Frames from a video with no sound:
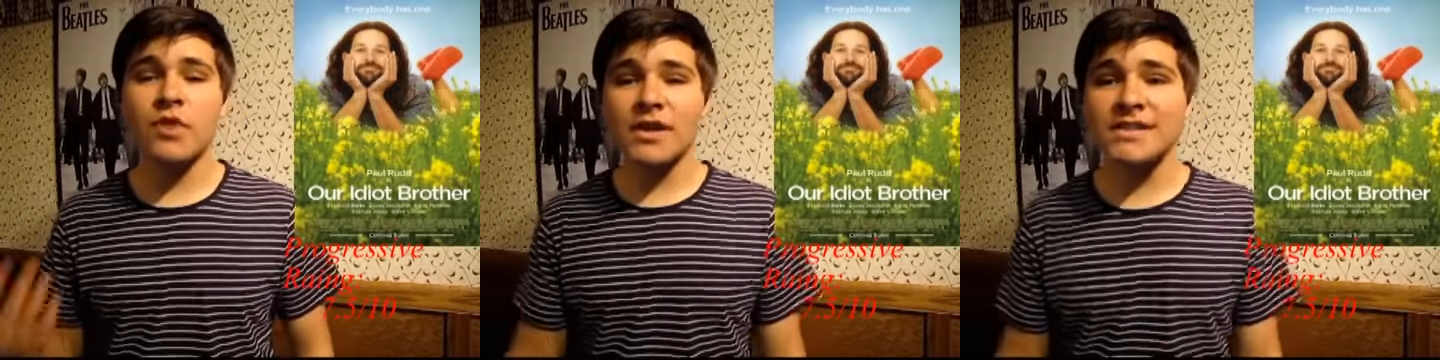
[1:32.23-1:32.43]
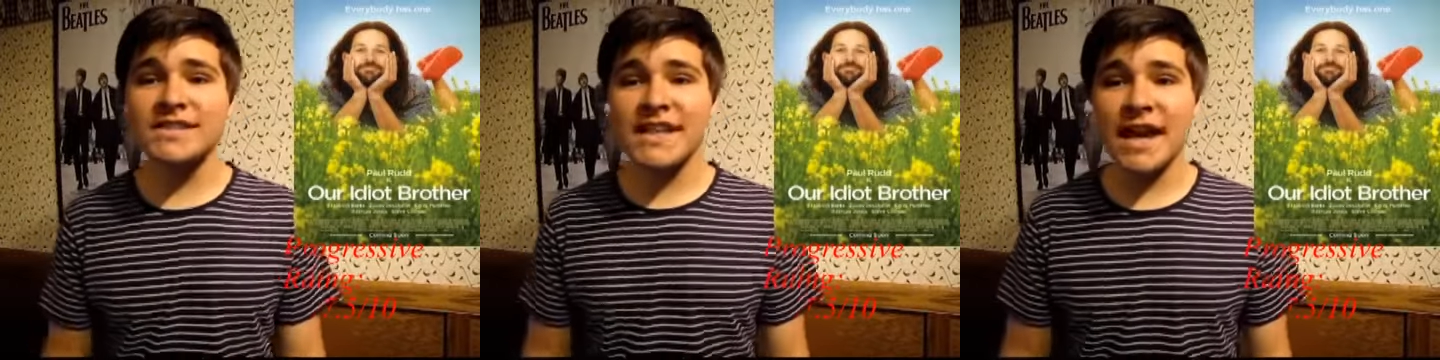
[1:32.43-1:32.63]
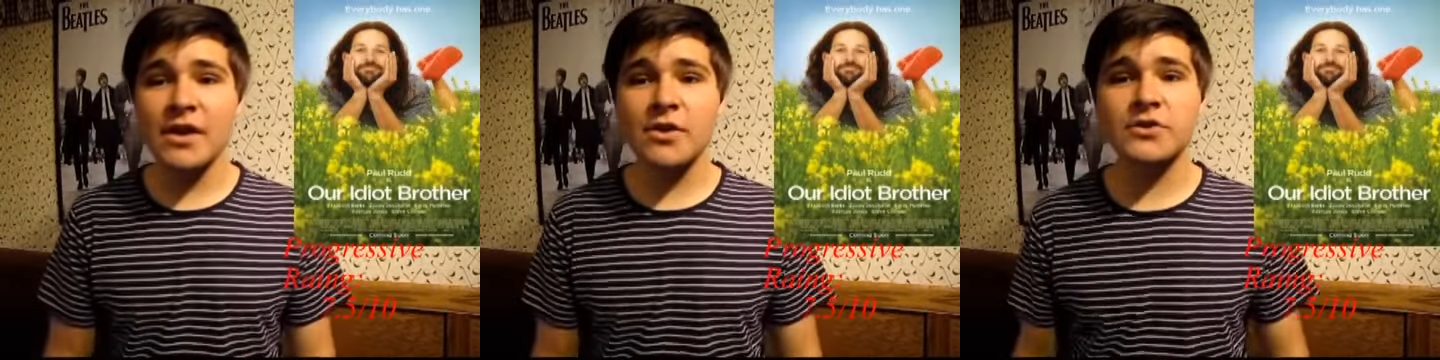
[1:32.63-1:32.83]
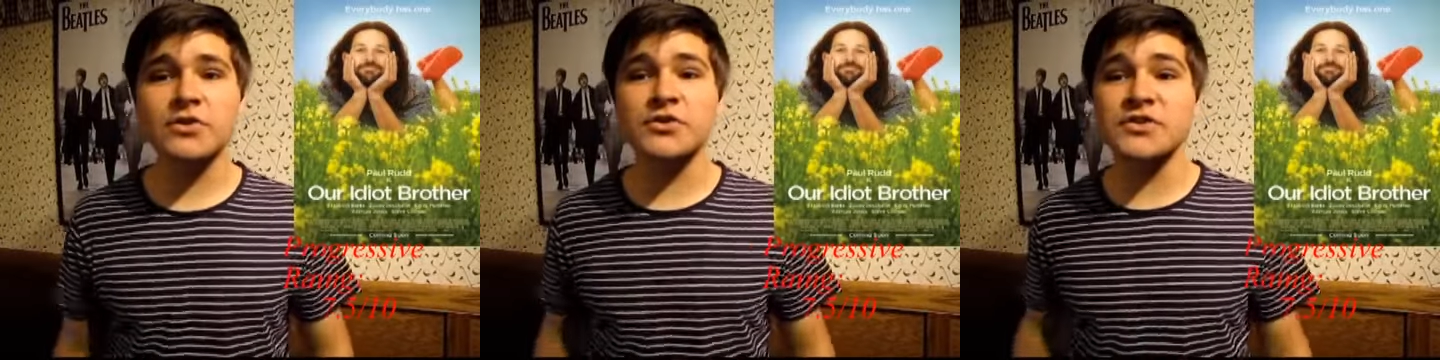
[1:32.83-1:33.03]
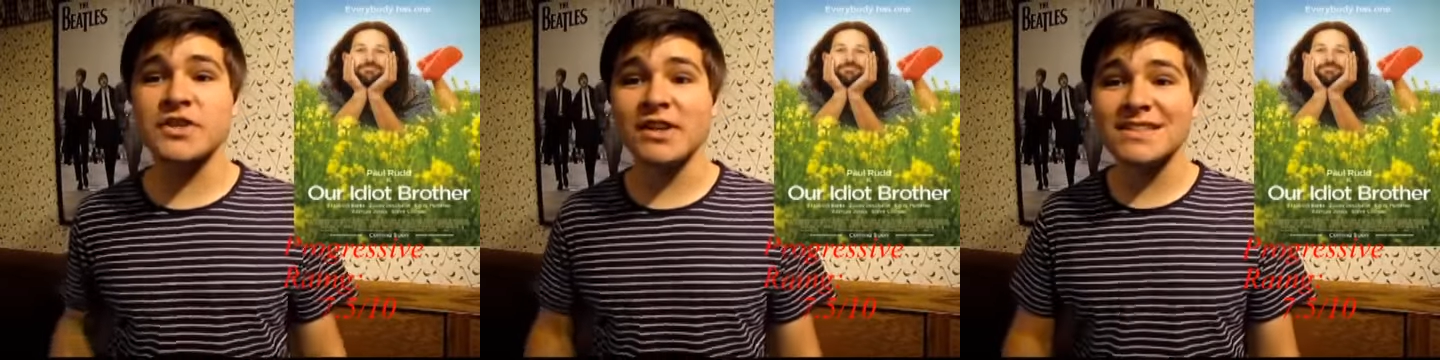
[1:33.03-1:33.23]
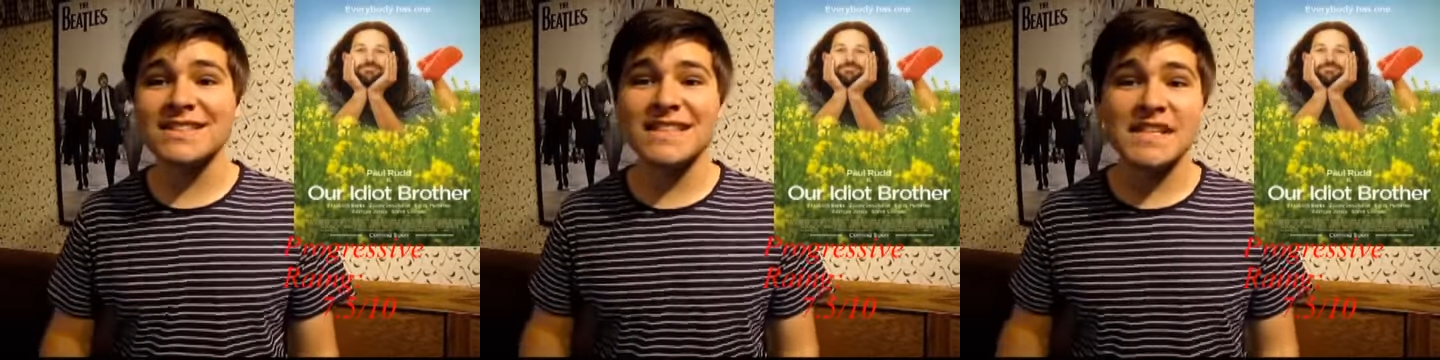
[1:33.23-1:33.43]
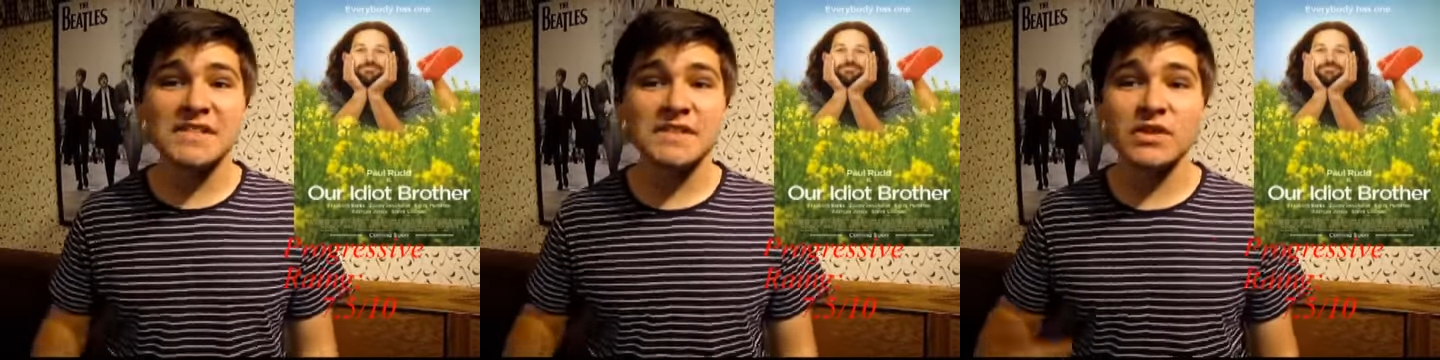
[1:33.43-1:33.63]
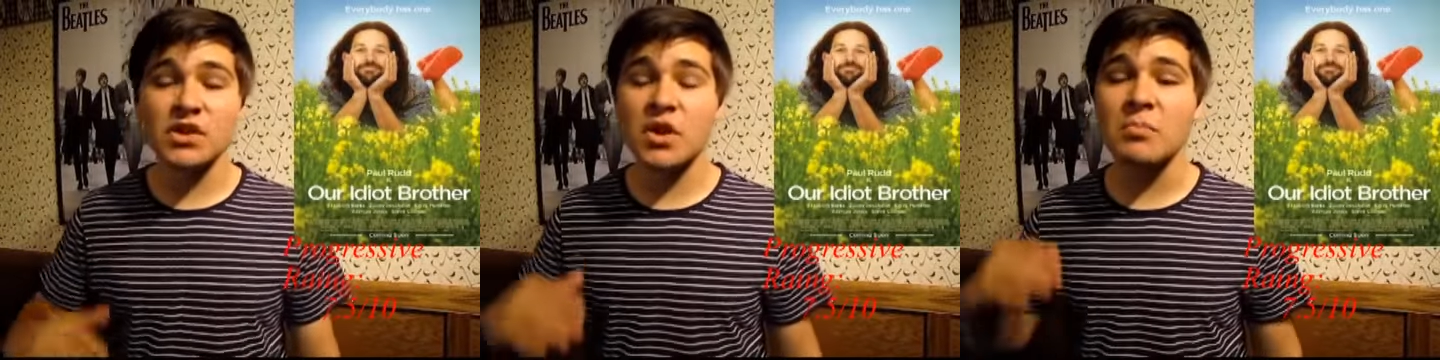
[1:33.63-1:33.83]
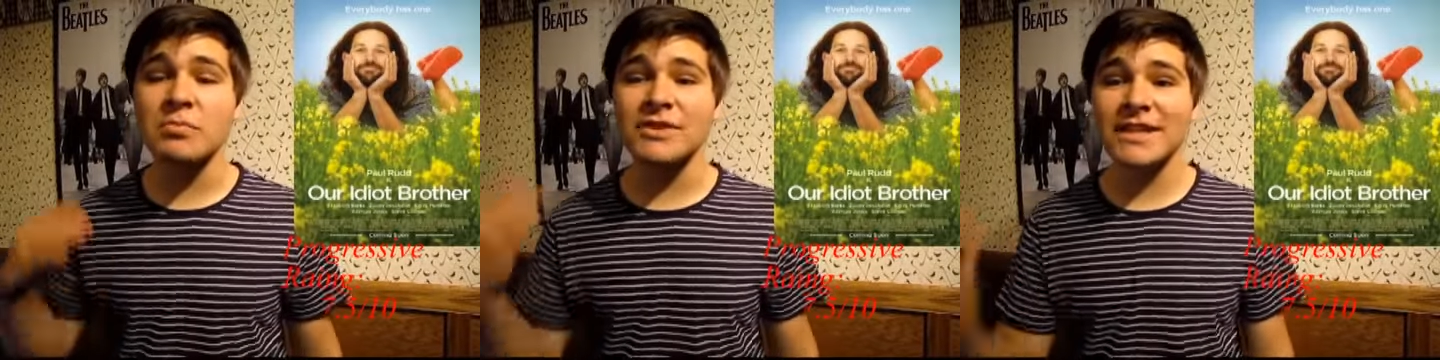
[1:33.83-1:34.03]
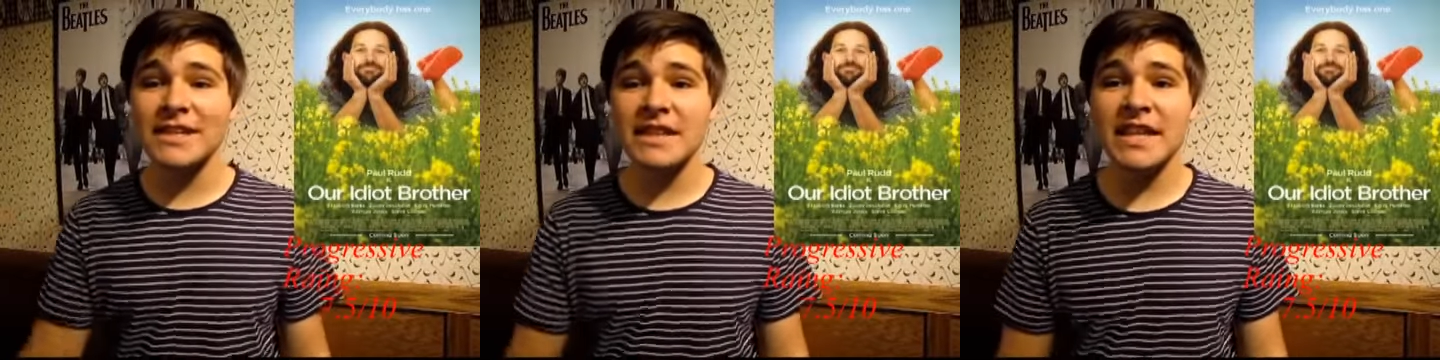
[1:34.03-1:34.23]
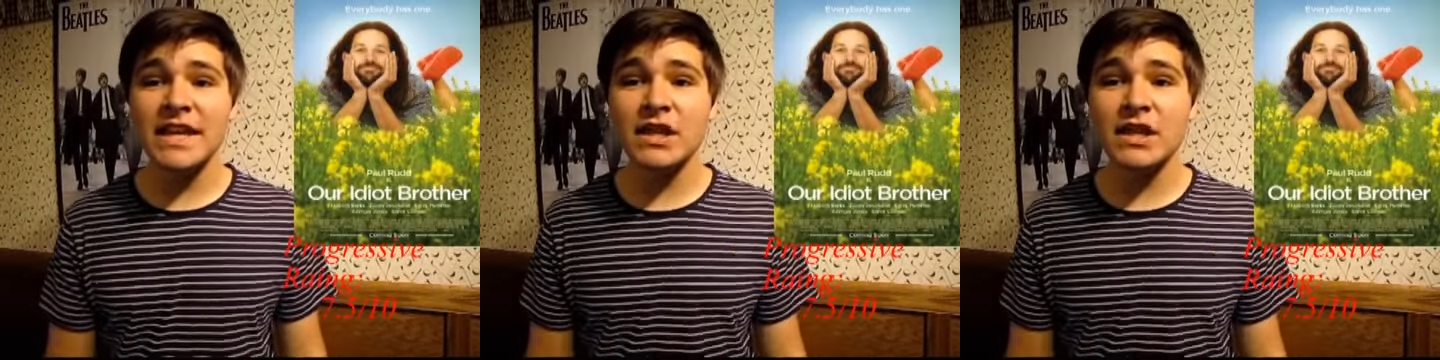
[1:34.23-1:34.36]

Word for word: Rudd's character does things that are completely